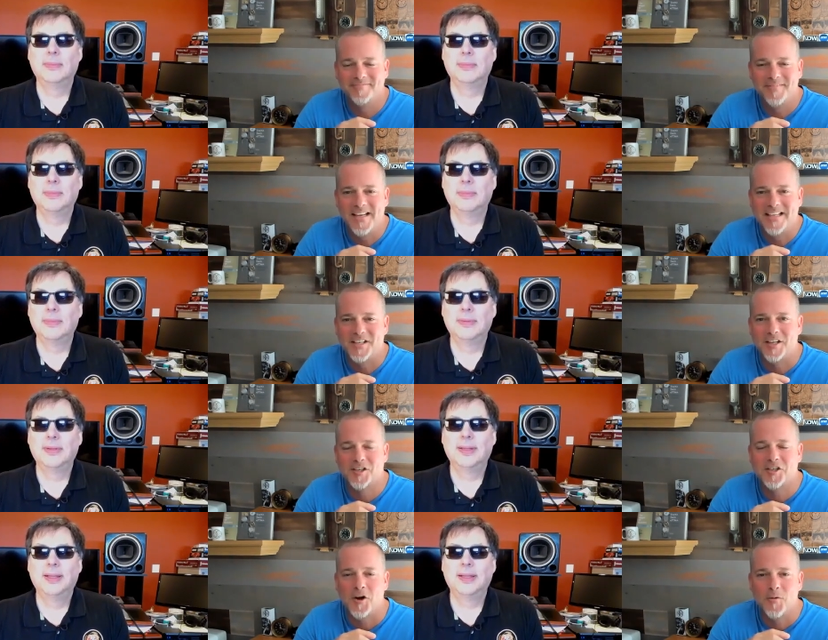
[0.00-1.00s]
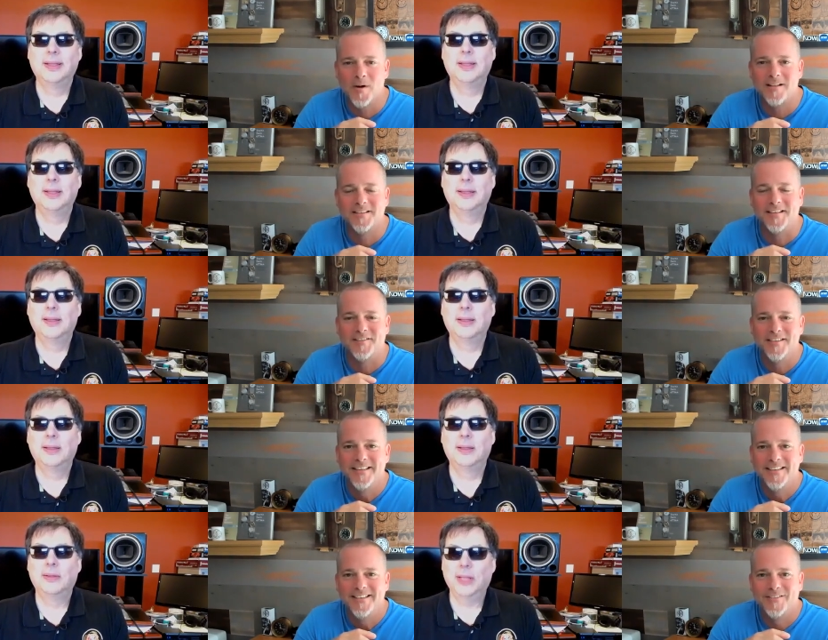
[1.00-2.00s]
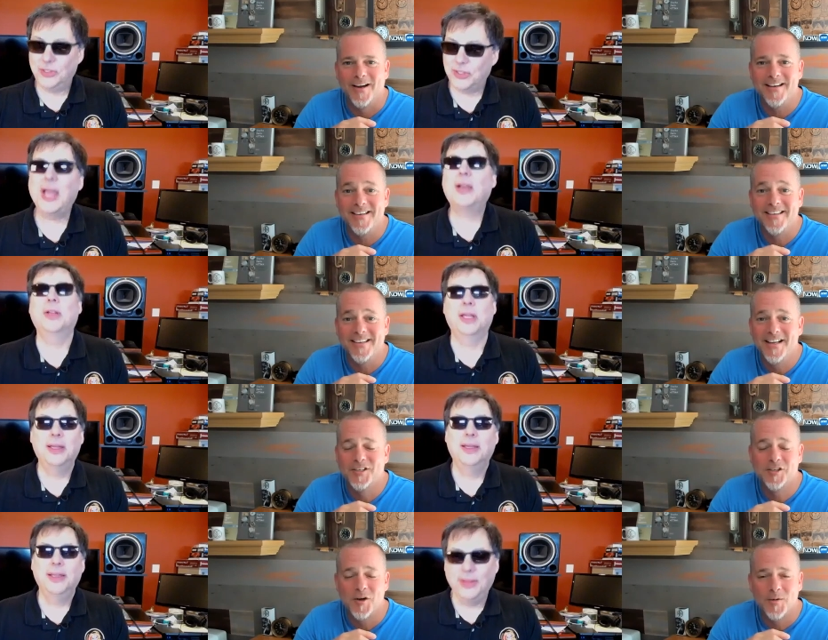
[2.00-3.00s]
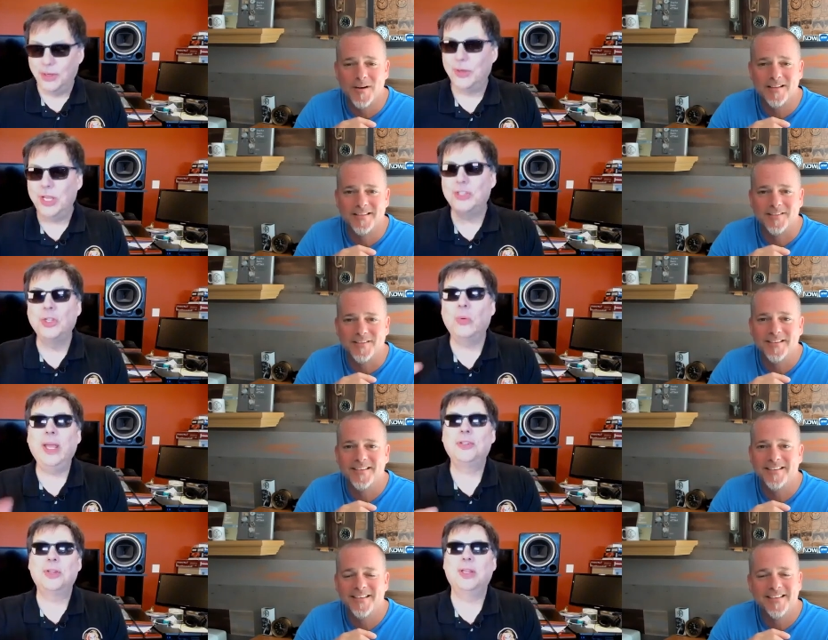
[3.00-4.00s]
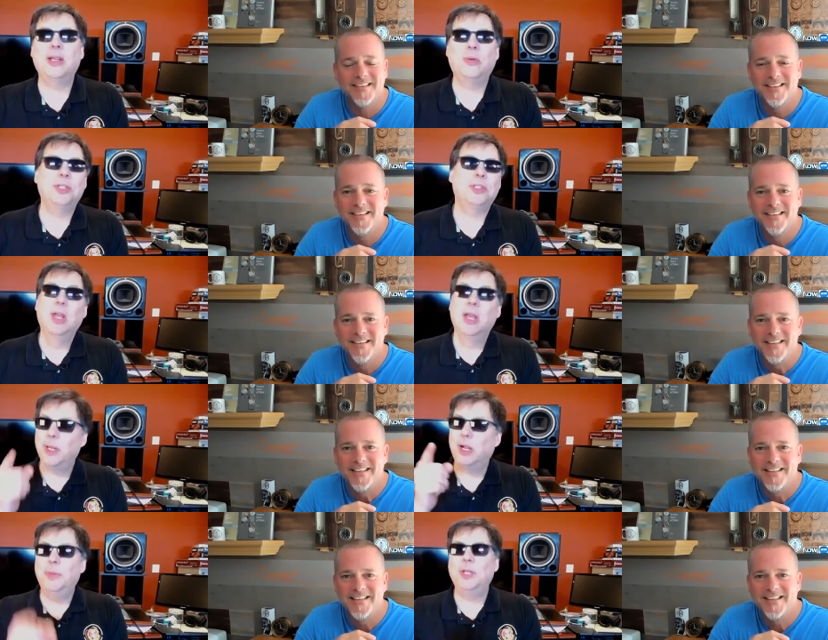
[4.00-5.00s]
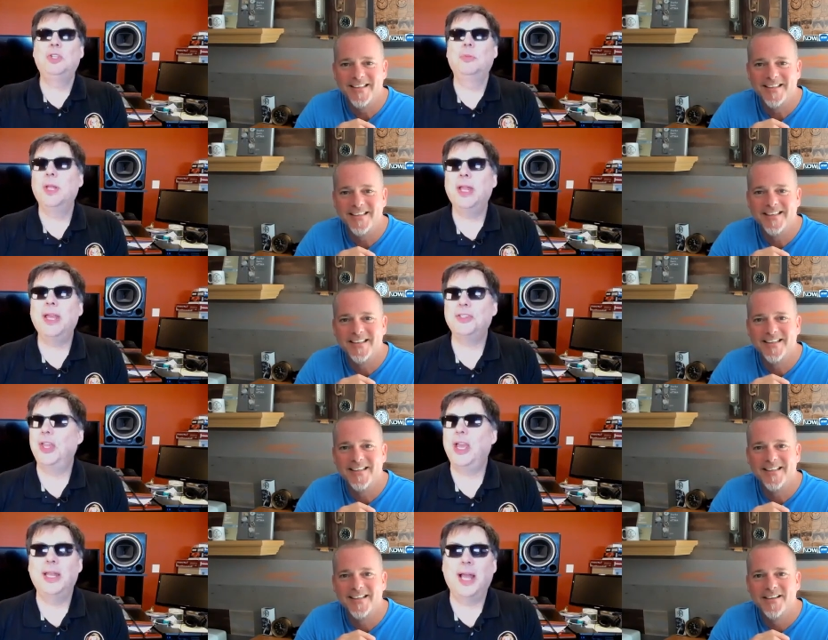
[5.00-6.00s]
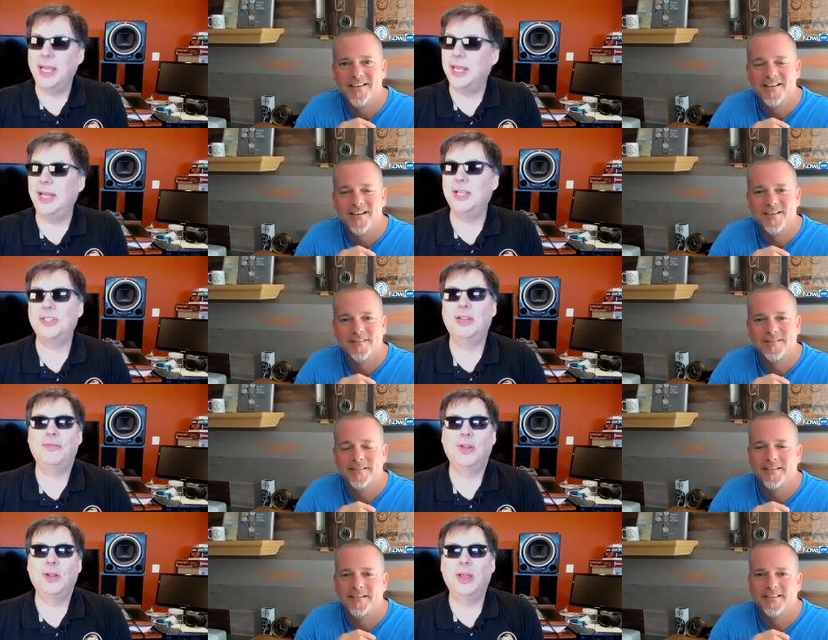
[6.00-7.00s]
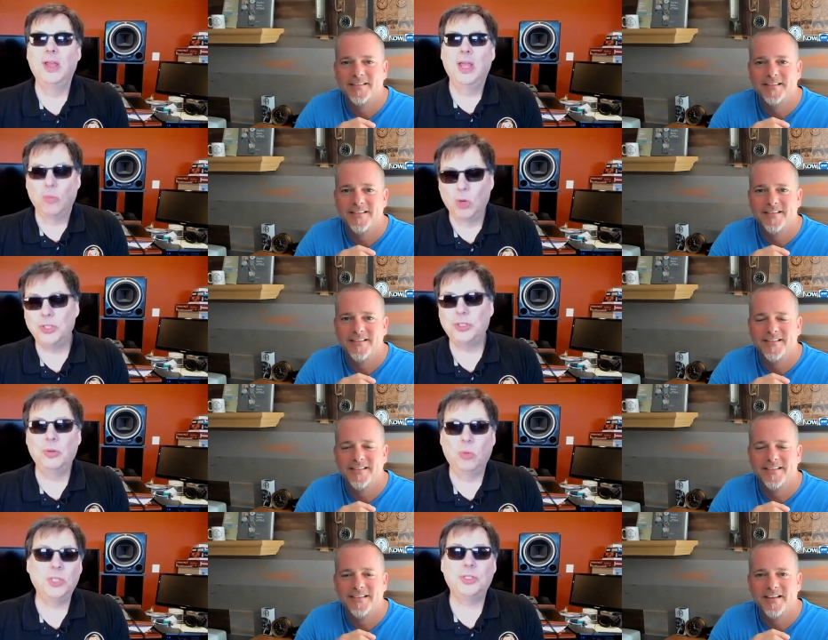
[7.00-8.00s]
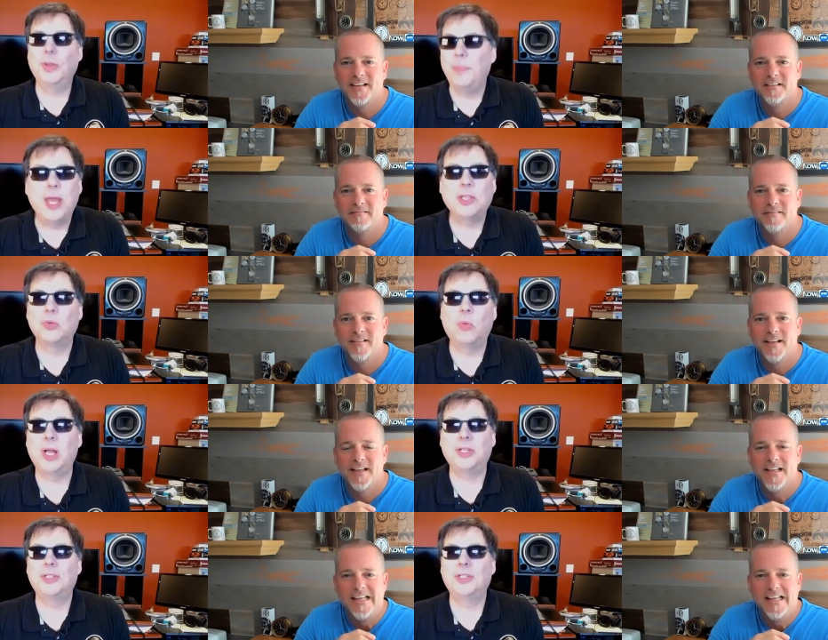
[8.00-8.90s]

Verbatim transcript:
Speaker 1: It's it's so relative. Exactly. So there
Speaker 2: is no answer to that question, but I'll bet you've been asked that. I get asked that fairly. What's the what's the best watch to